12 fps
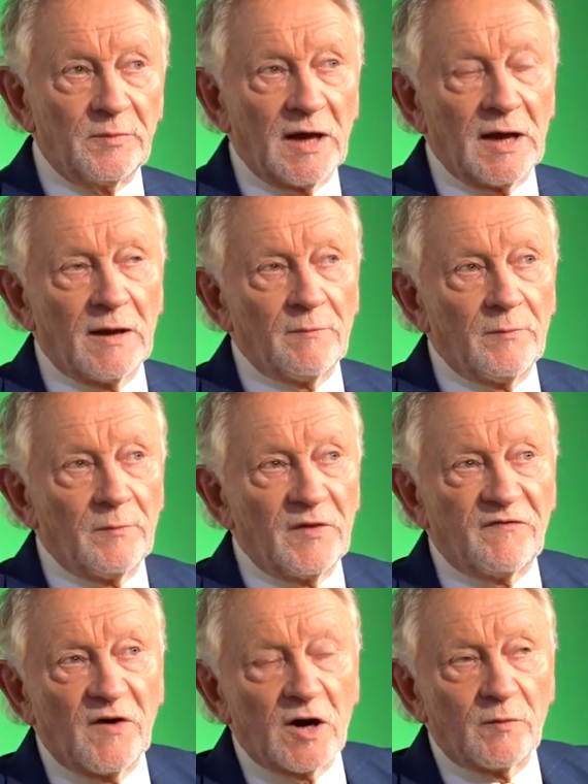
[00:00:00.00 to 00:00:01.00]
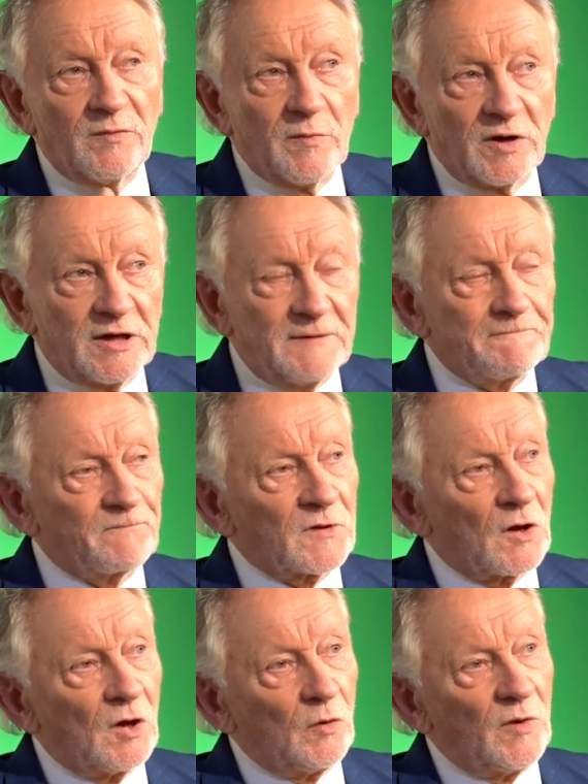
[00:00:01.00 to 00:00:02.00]
Um, the following Monday,
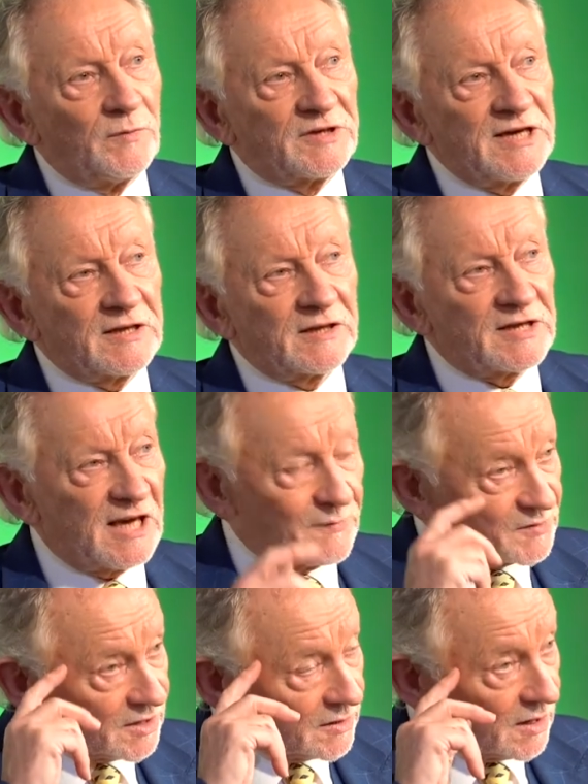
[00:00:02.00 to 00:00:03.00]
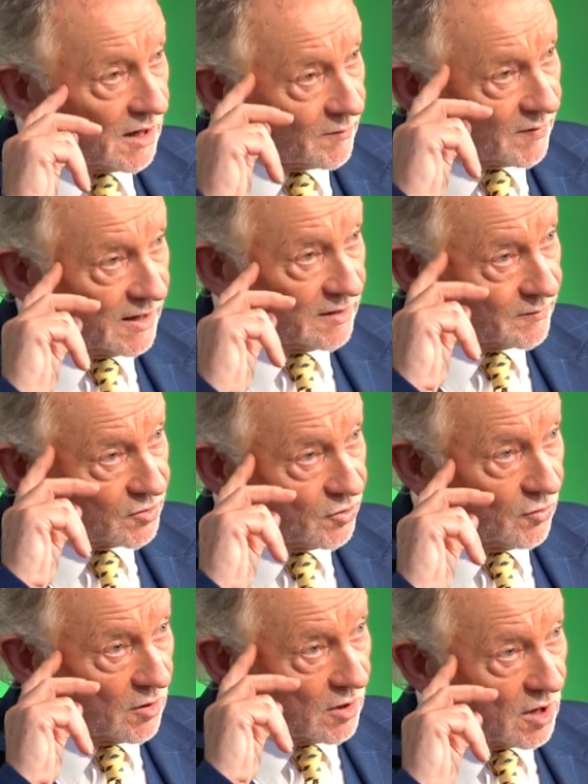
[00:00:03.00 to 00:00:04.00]
we would take the tapes in and play them
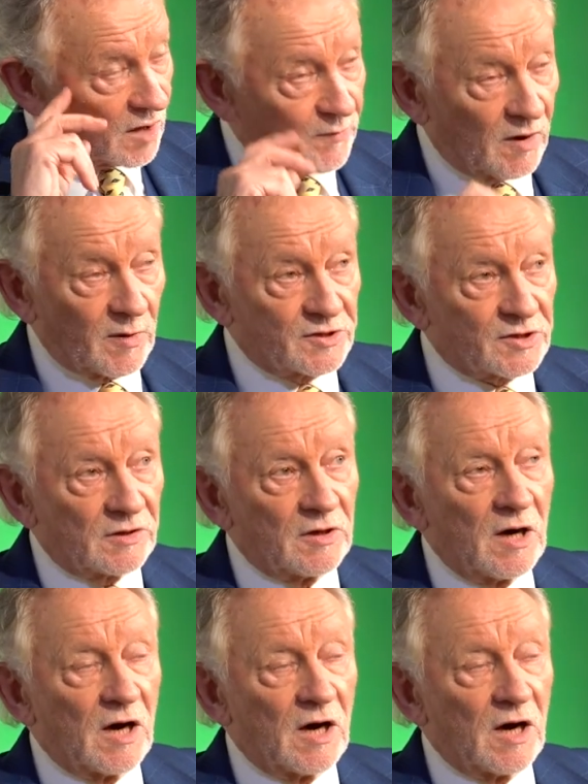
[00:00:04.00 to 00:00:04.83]
to our, our publisher,